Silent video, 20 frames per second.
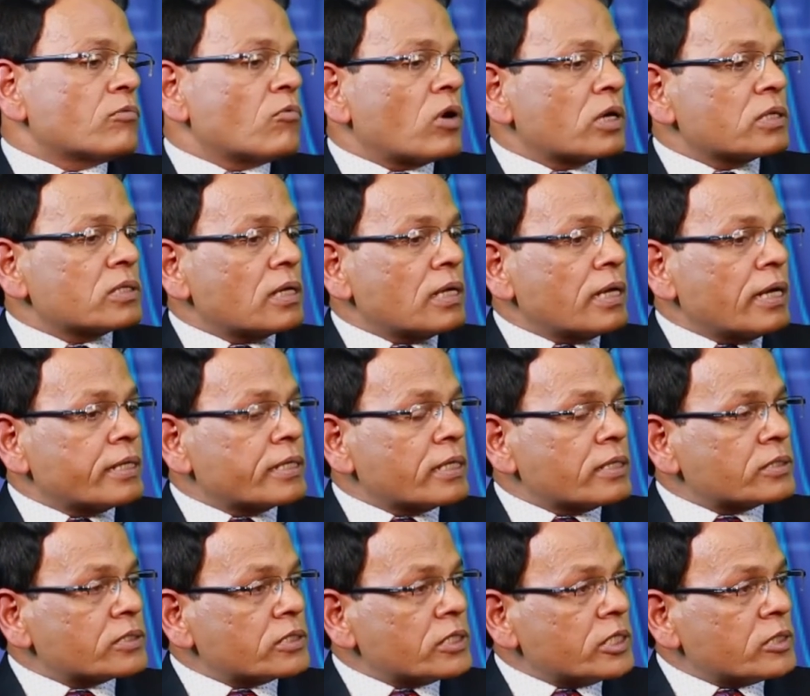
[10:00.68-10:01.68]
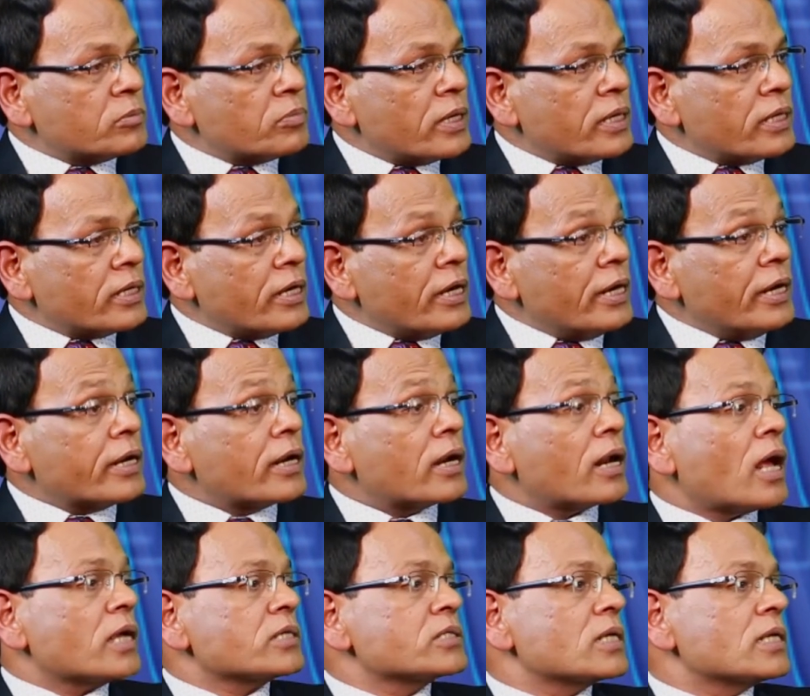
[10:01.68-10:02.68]
Like what the latest treatment
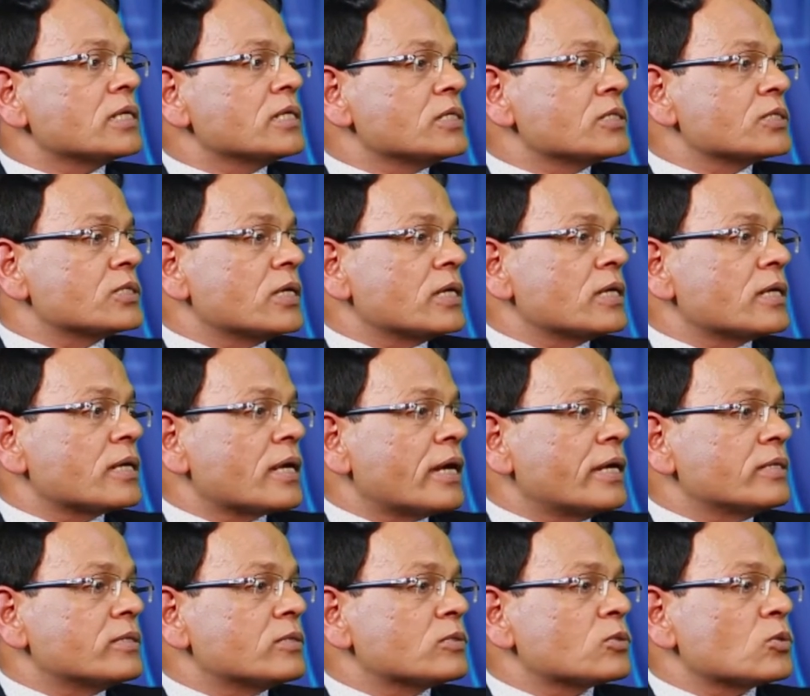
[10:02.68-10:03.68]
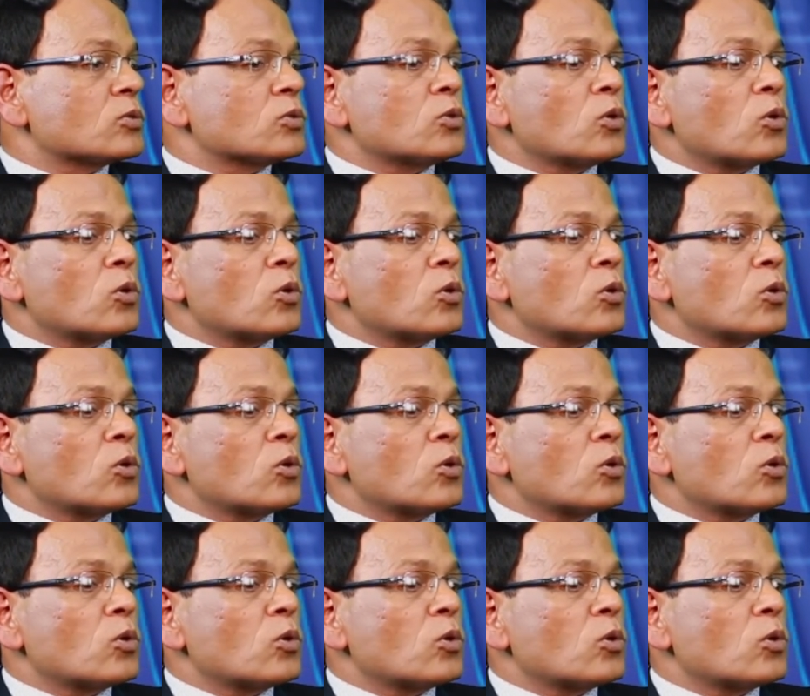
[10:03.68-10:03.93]
internationally is there, right? So